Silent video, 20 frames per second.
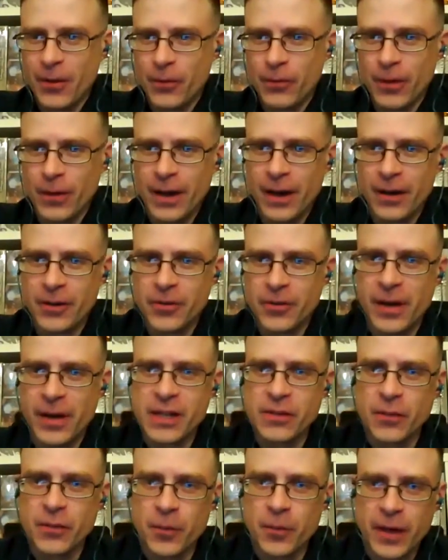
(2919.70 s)
$5
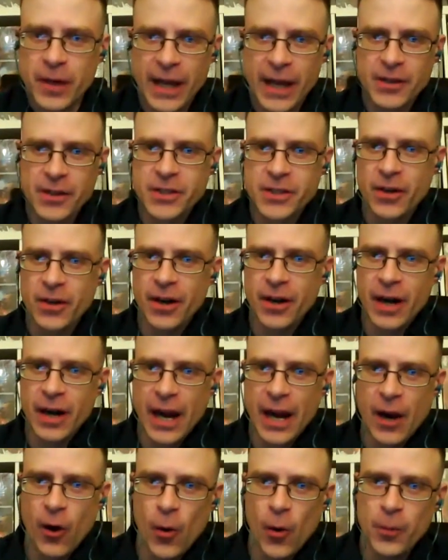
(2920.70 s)
donation from Galstar.
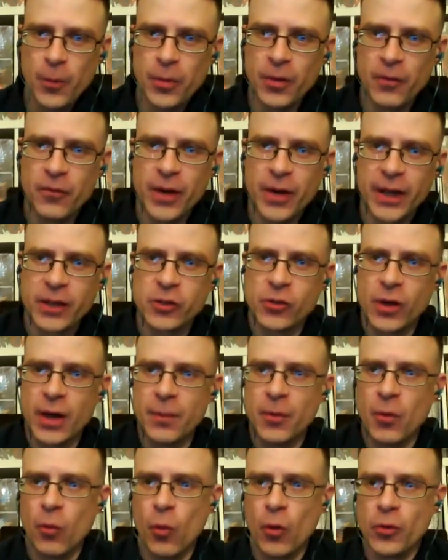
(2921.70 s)
I hope the Vic
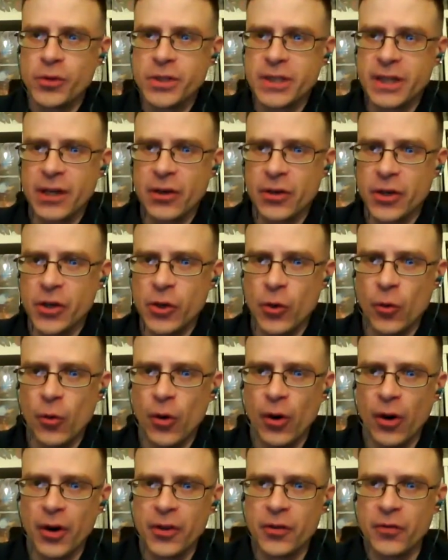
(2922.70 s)
drama won't scare you
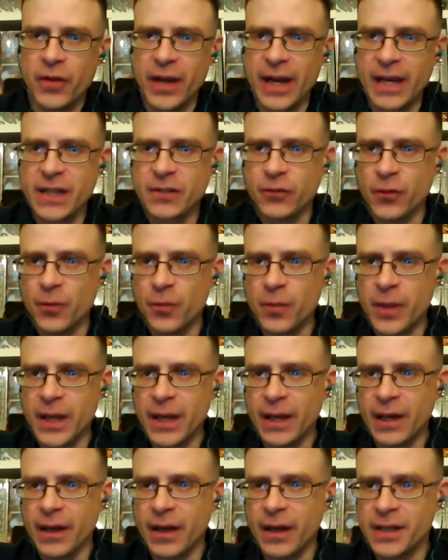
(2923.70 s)
or other VAs from
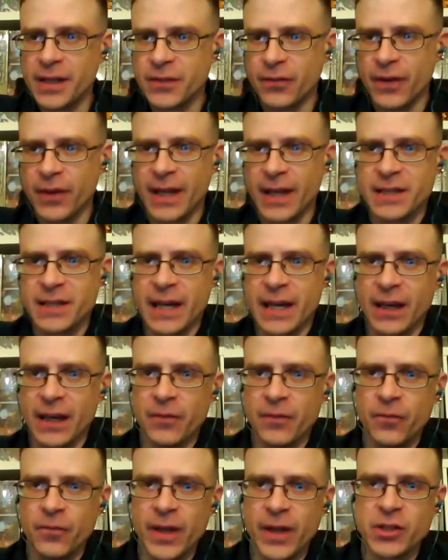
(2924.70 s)
meeting us fans at
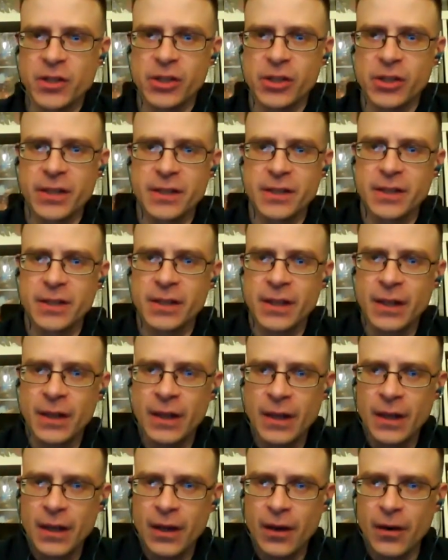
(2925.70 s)
conventions.
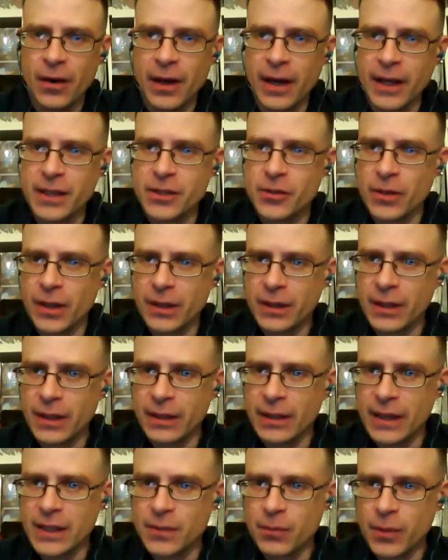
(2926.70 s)
Okay, so I
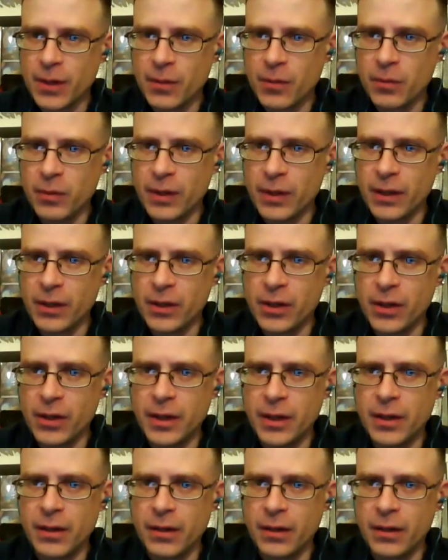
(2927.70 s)
think that's probably a good